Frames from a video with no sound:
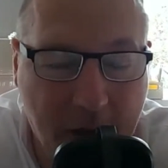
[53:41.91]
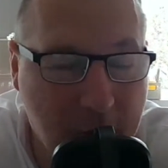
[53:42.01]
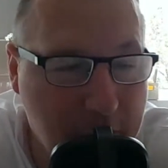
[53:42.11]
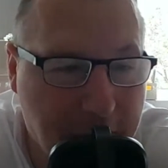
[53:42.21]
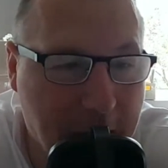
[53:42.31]

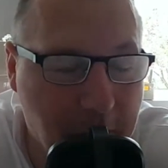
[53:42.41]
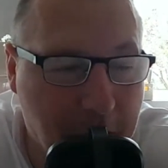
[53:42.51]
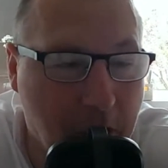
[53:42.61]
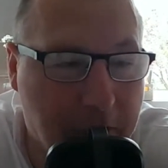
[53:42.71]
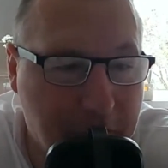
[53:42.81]
You think we
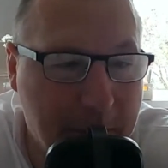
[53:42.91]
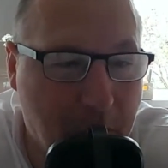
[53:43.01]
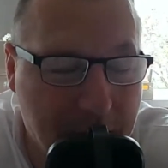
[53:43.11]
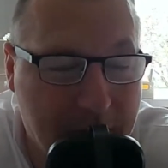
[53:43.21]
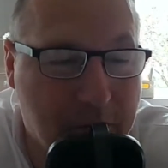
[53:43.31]
got 3
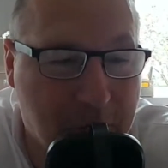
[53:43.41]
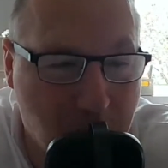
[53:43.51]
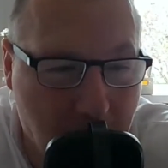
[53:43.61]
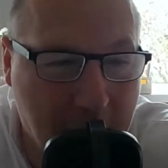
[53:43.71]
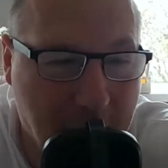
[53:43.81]
points in just
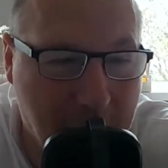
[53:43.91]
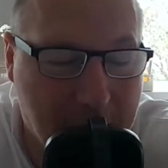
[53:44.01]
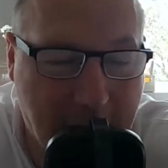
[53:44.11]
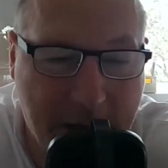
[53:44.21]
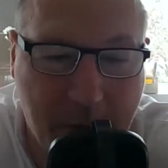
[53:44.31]
one of
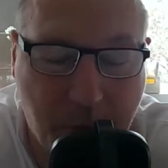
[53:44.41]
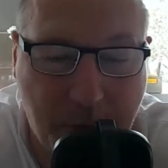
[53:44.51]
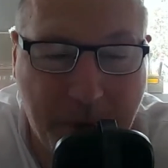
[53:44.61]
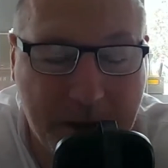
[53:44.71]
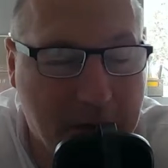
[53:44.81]
those games,
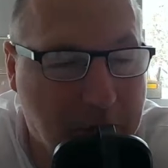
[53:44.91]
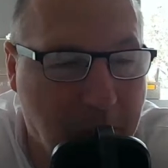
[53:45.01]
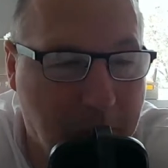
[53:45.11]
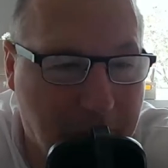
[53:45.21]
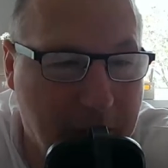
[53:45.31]
we'd be in the
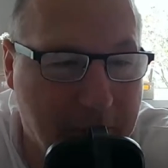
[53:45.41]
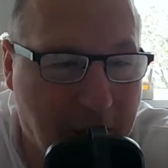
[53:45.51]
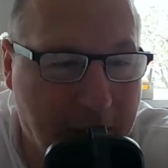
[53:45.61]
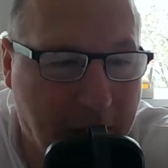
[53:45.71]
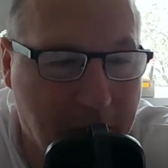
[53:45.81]
top 3
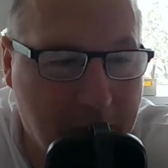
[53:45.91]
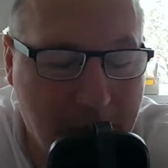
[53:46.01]
right now.